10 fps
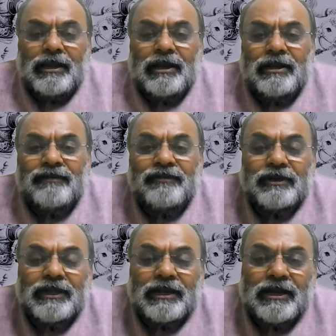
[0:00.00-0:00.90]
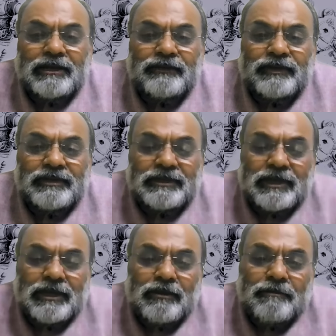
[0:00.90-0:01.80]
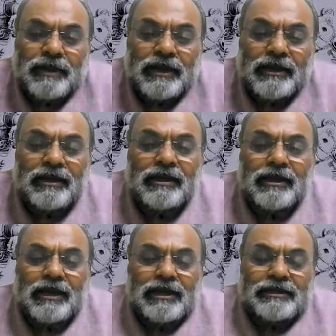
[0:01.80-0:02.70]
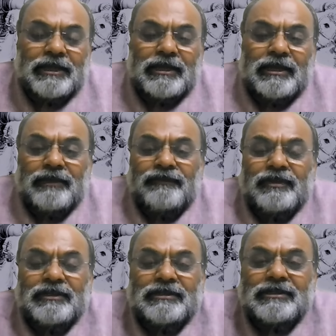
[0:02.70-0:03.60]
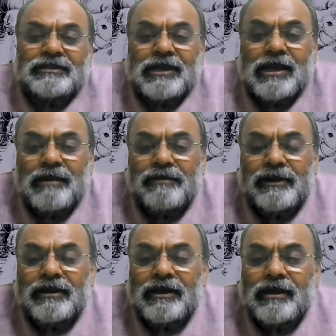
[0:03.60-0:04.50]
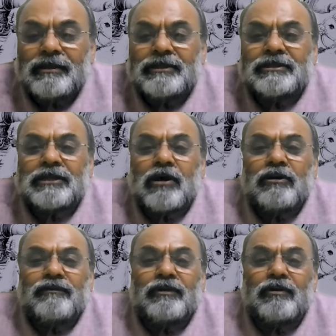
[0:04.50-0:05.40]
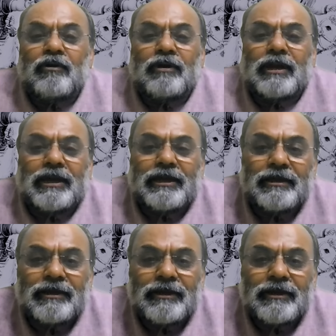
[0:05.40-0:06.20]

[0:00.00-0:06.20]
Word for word: data for that kind of a scenario planning and saying if this this thing happened this is how it would look like